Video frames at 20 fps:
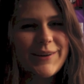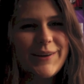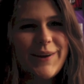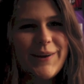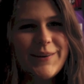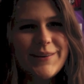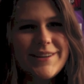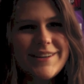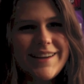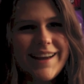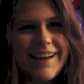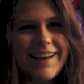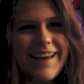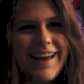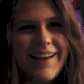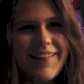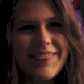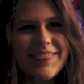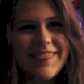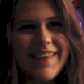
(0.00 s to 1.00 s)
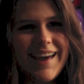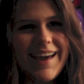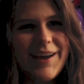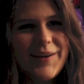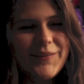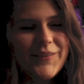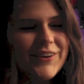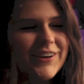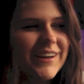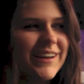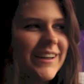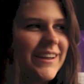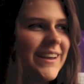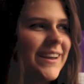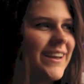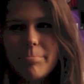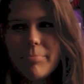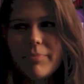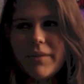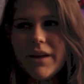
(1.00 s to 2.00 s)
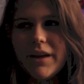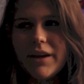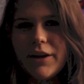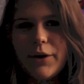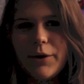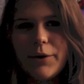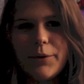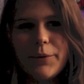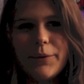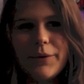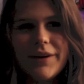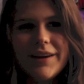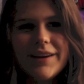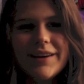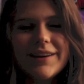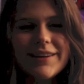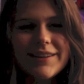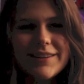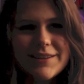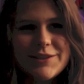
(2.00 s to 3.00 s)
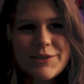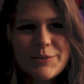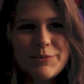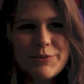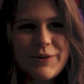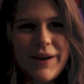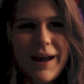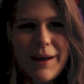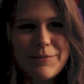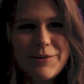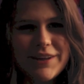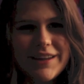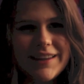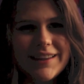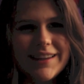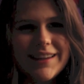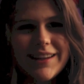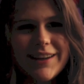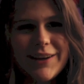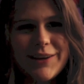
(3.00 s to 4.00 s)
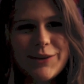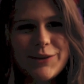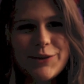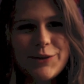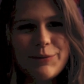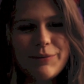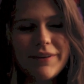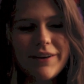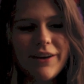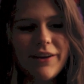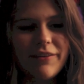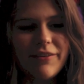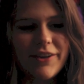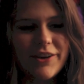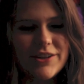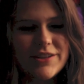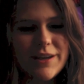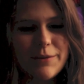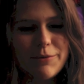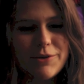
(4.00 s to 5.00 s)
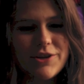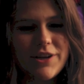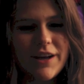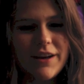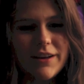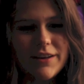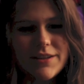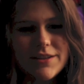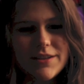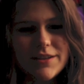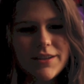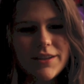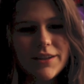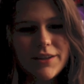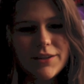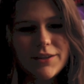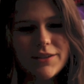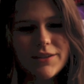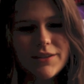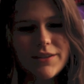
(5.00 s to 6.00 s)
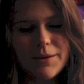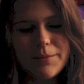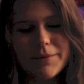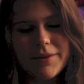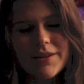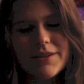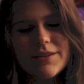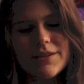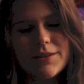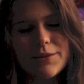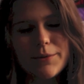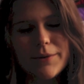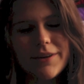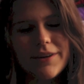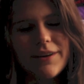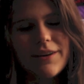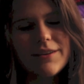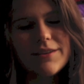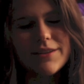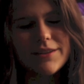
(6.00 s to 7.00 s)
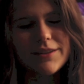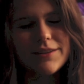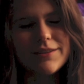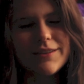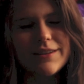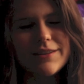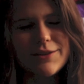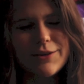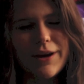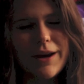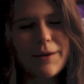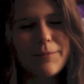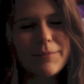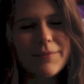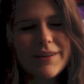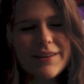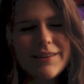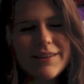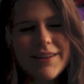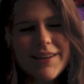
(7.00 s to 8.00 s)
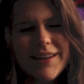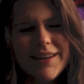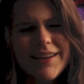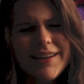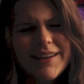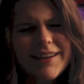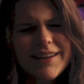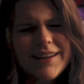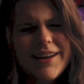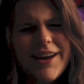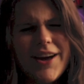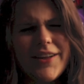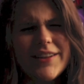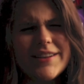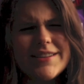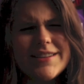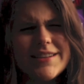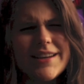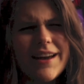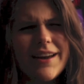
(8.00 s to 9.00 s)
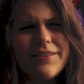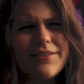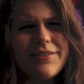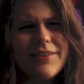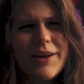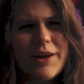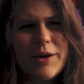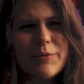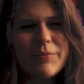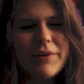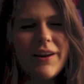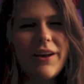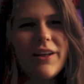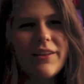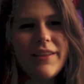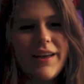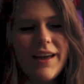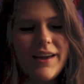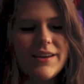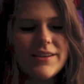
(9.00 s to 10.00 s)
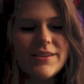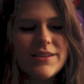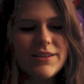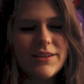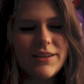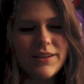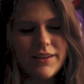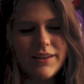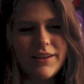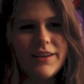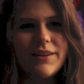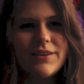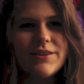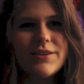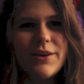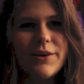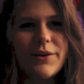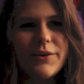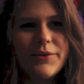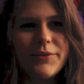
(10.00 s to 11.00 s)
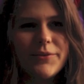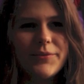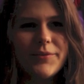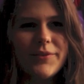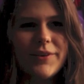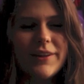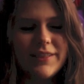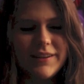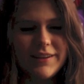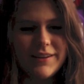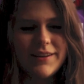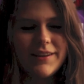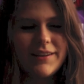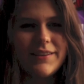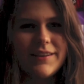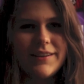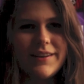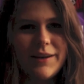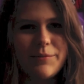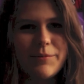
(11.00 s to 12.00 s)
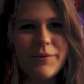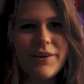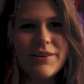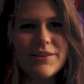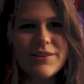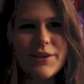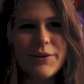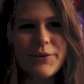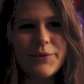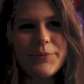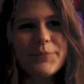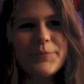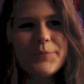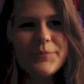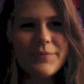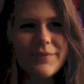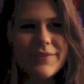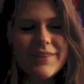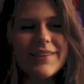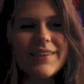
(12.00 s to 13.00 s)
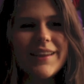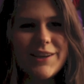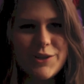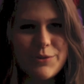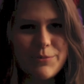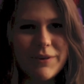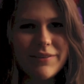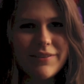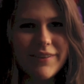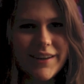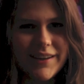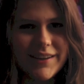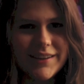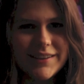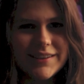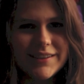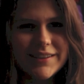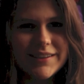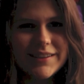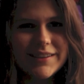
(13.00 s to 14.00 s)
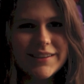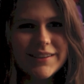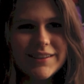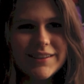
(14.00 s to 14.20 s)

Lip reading: go check out that one. Go subscribe to King Kid on YouTube and all of their separate channels and their Tumblrs and Twitters and Instagram and all that stuff, but all that is in the link, so in the down bar, so that should be fine.